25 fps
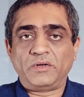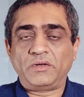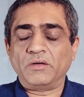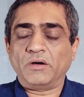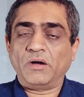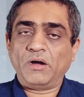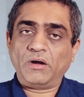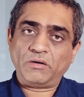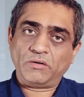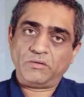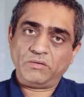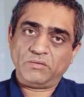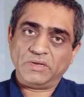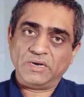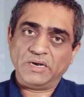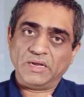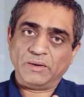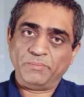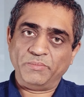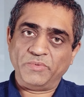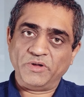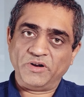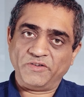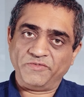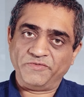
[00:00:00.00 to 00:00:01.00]
talk to a
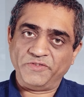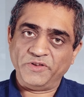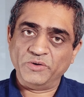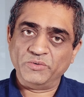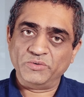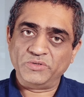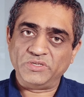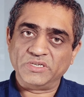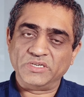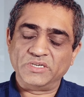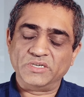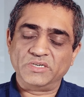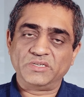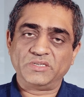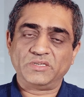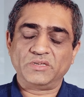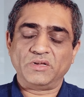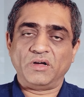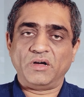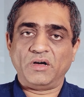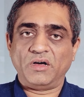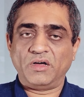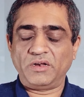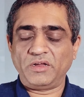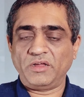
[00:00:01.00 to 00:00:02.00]
number of users
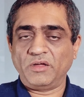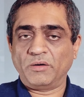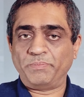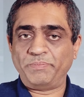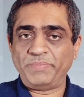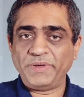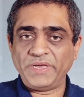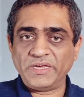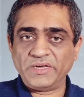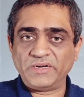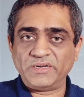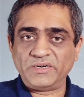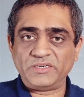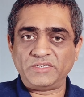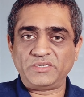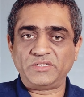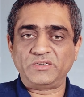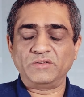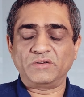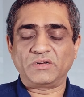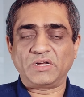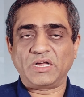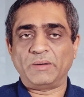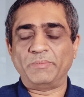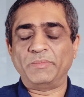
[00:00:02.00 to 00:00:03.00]
or your peers
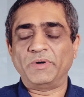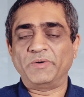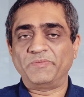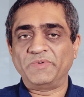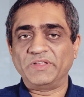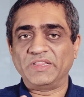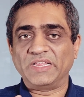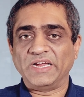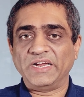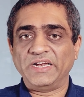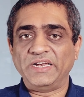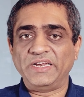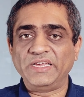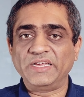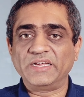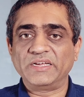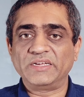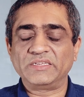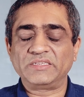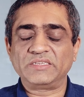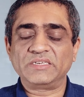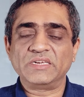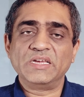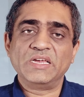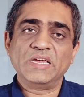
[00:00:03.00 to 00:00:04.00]
to come up with
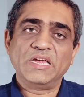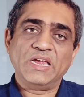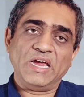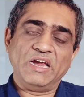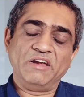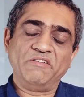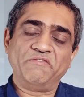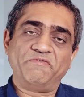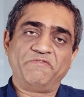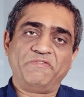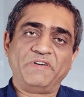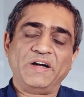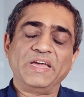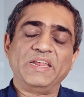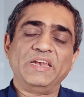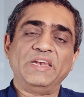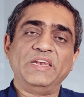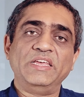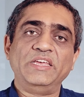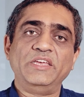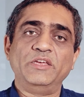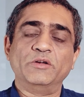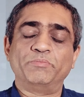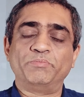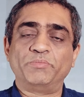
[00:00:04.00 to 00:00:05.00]
ideas, and
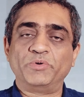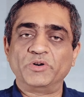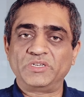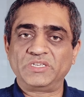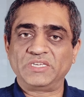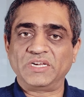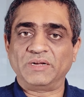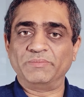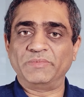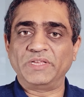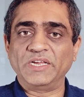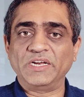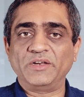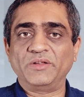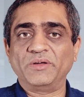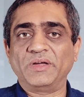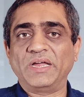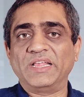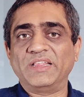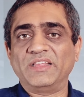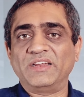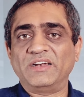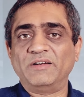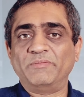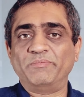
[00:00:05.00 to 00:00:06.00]
finally you put something
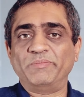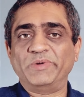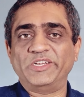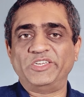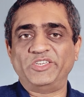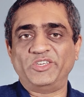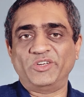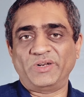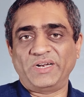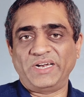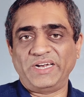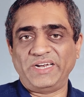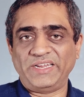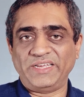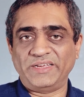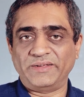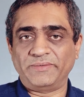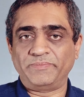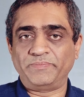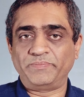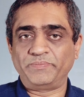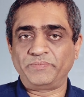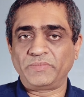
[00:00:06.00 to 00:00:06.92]
together and pitch your idea.